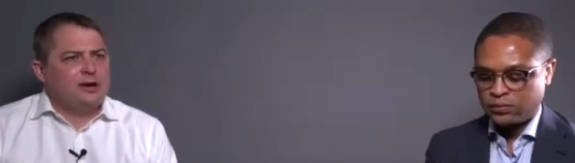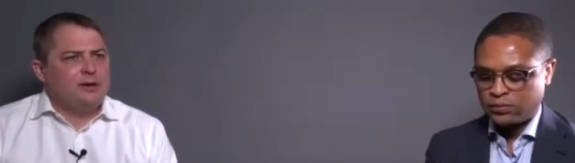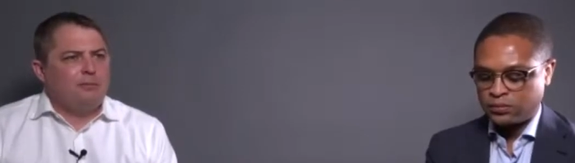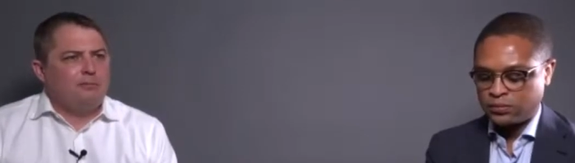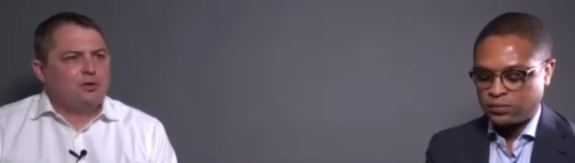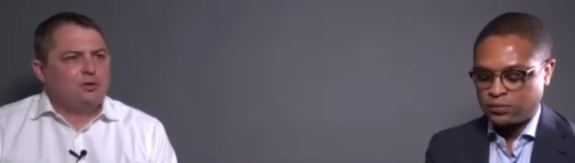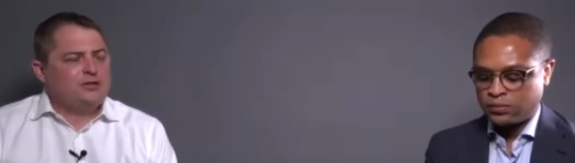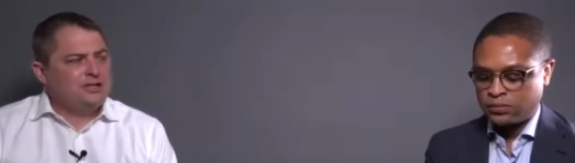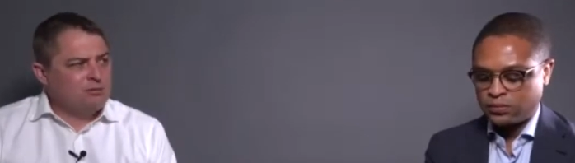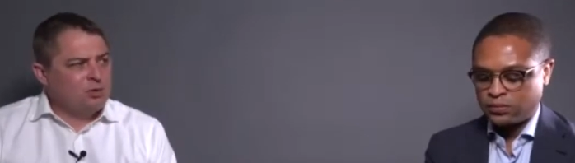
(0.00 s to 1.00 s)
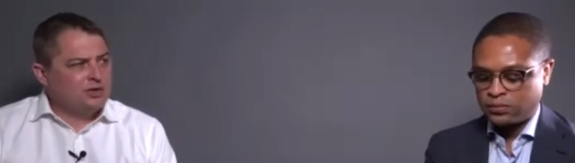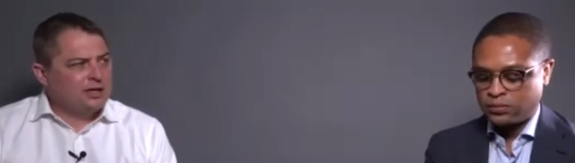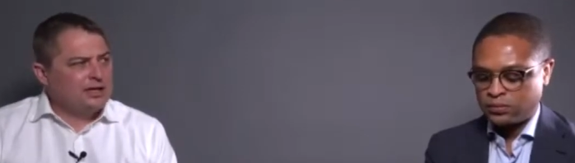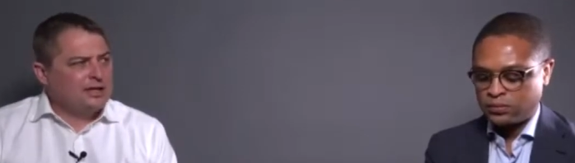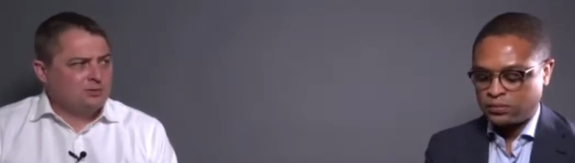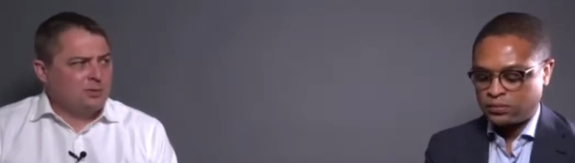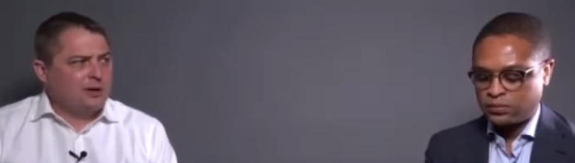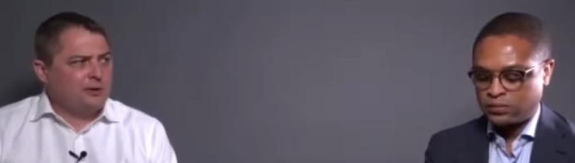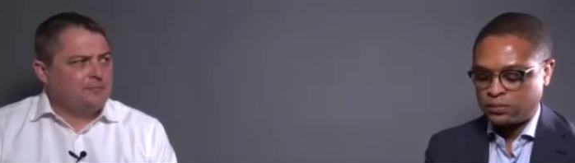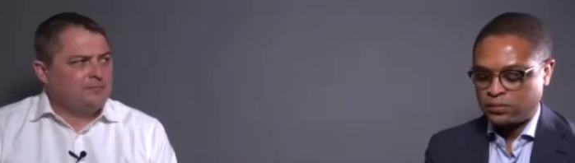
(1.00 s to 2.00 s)
Speaker 1: but we've seen it more subtly as
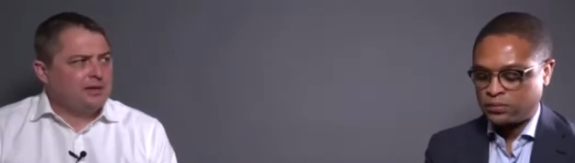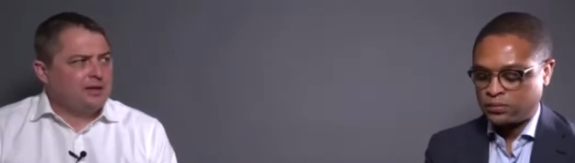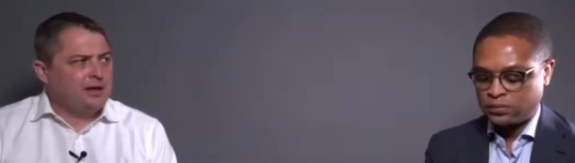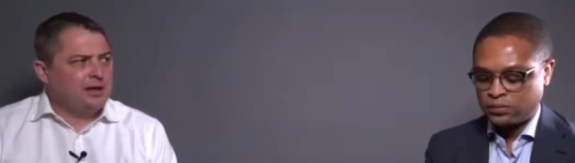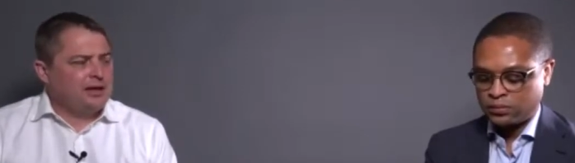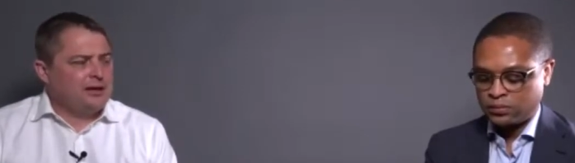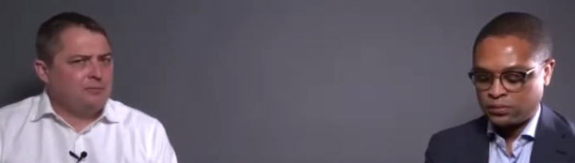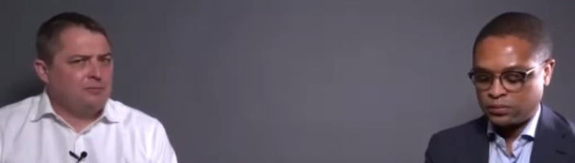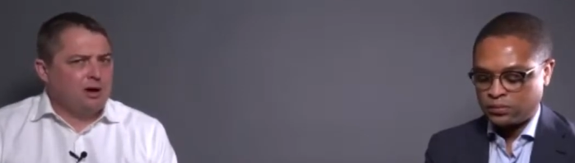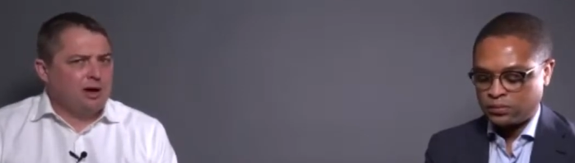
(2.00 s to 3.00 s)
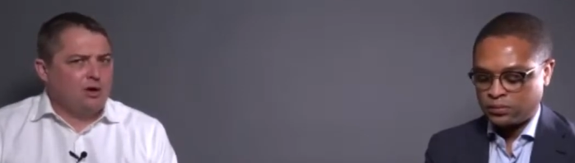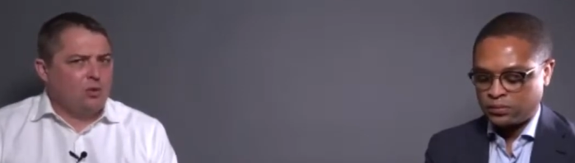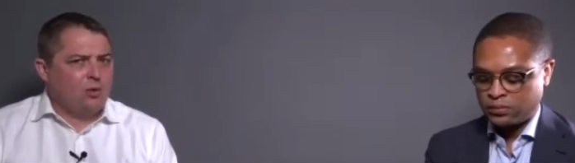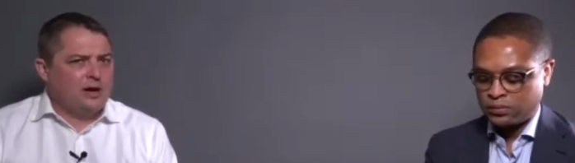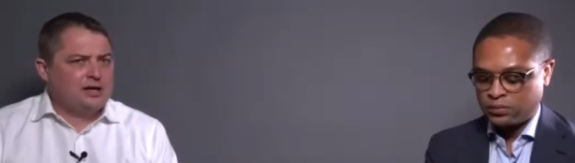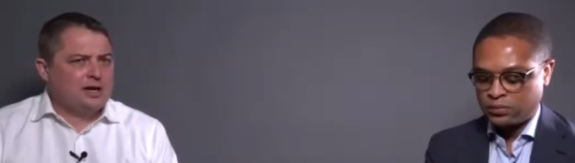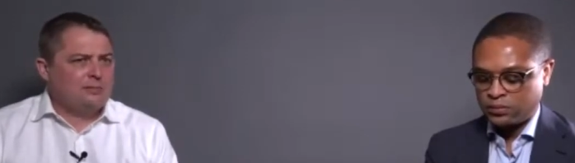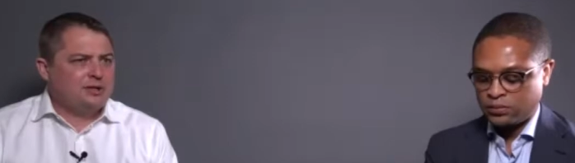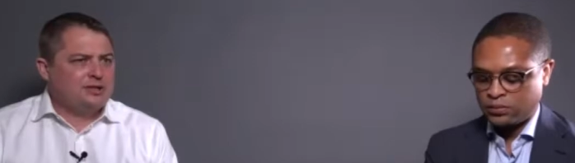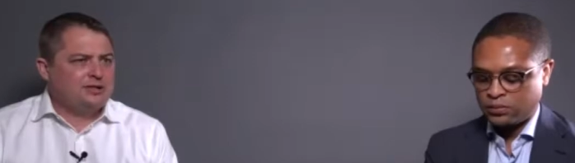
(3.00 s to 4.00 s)
well. Um, when
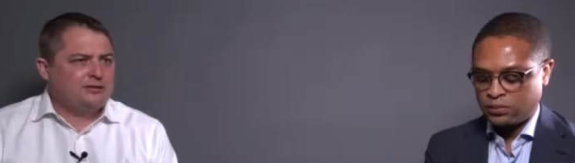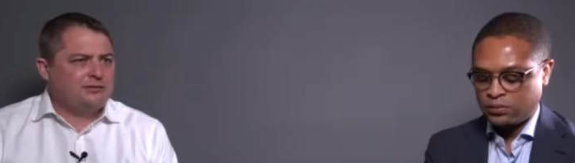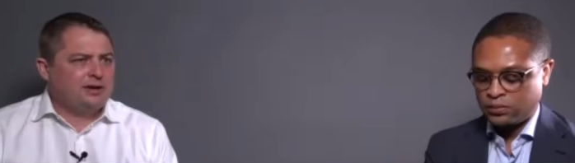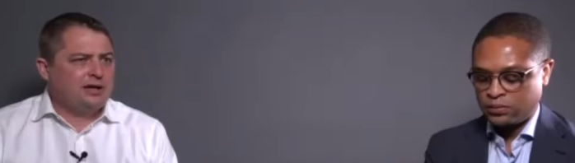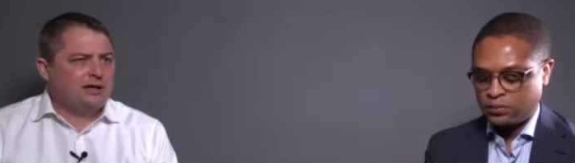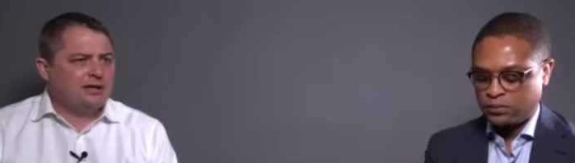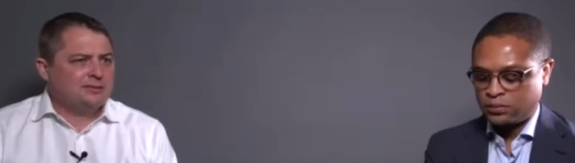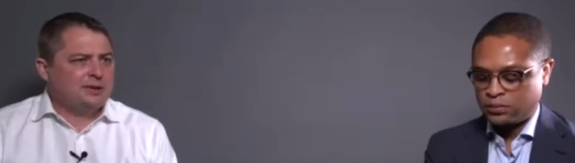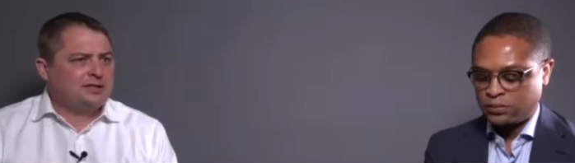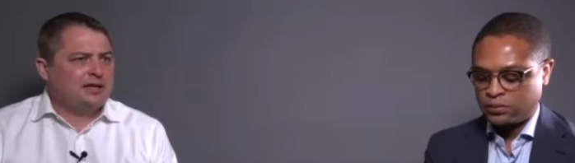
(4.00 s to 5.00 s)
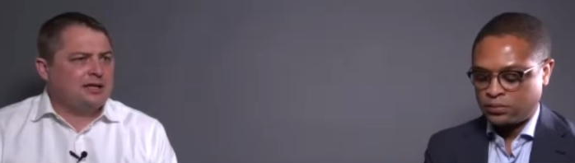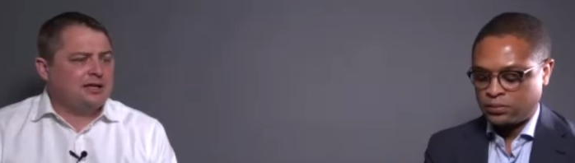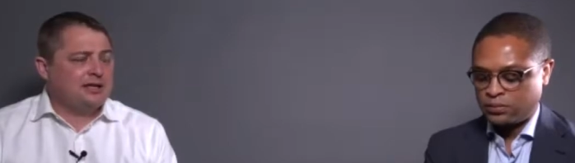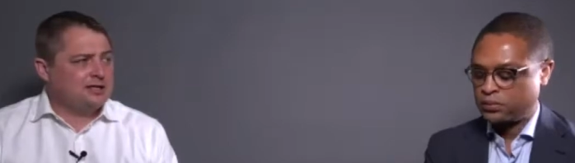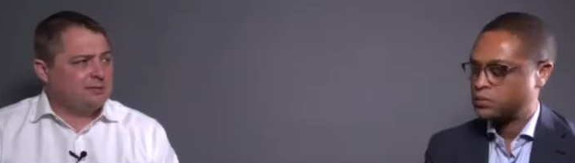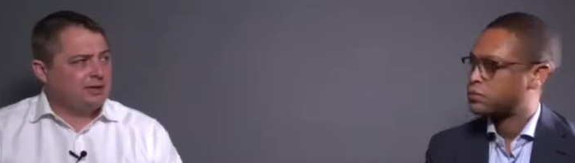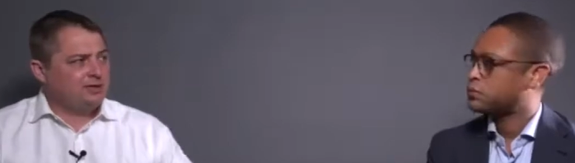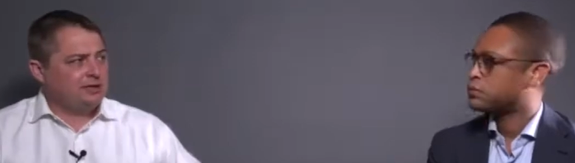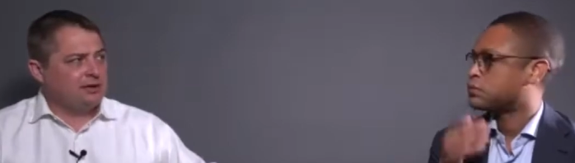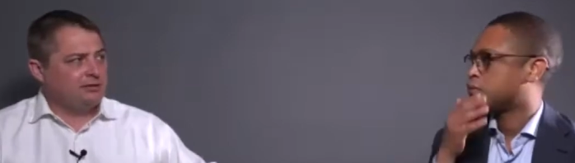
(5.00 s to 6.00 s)
companies fail spectacularly, and typically in the
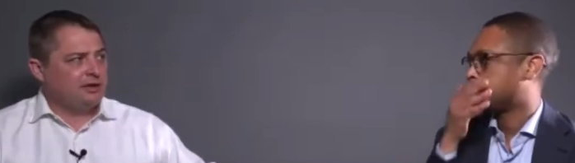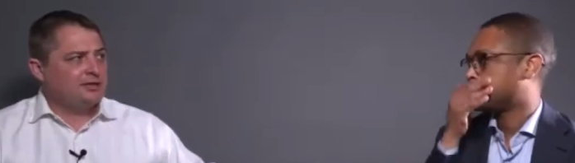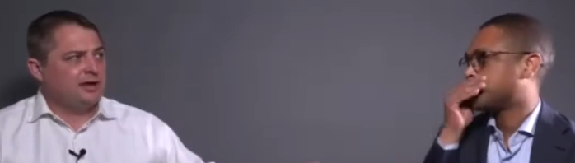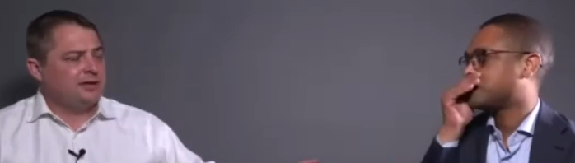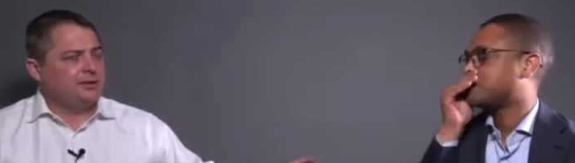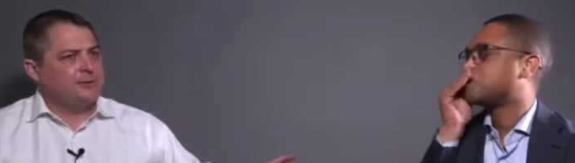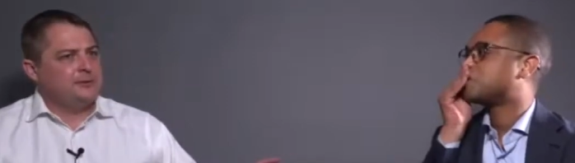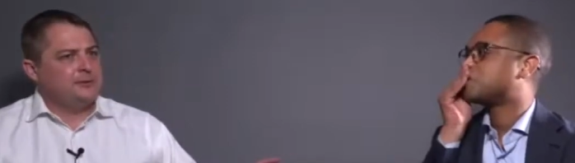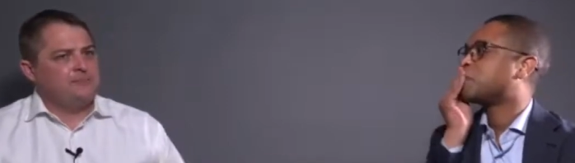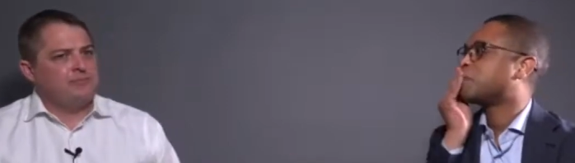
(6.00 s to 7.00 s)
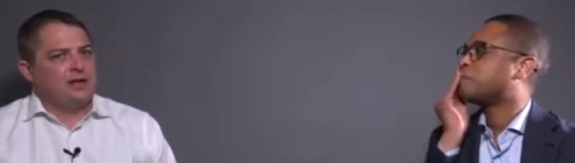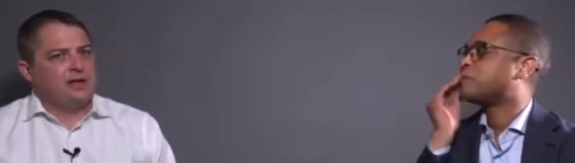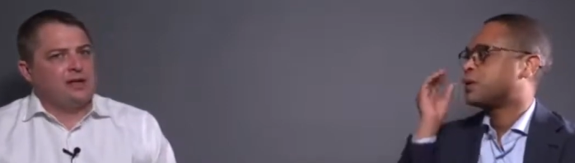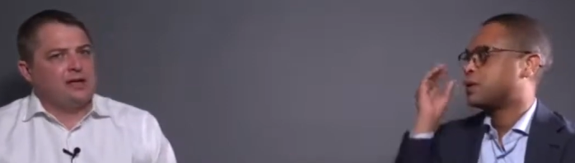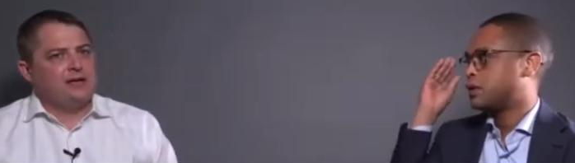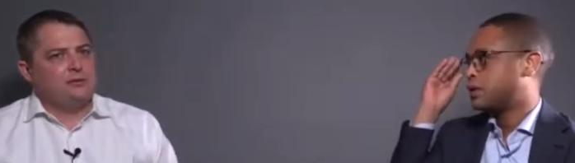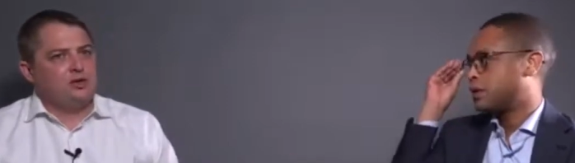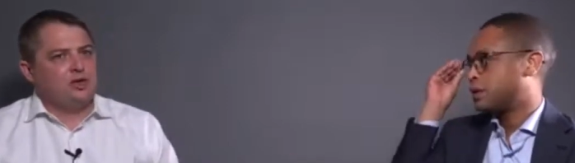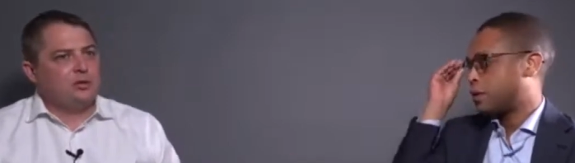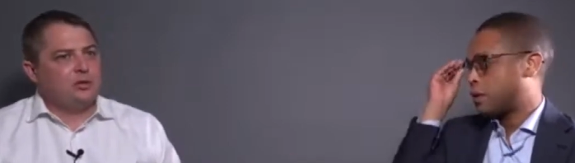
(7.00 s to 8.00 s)
governance side, we
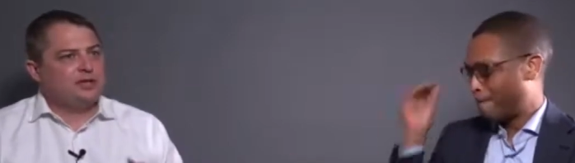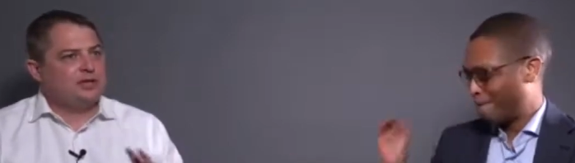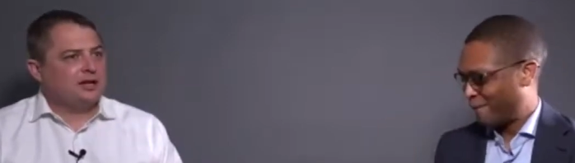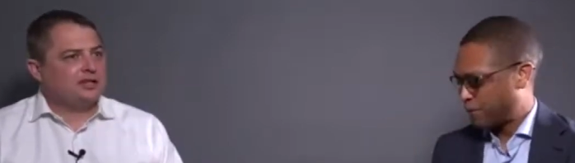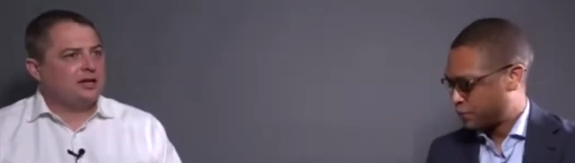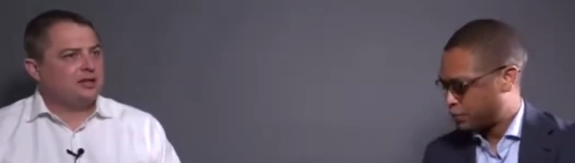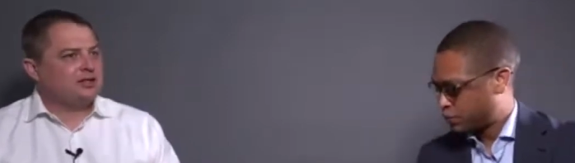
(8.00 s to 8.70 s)
don't always see it like a startup. doesn't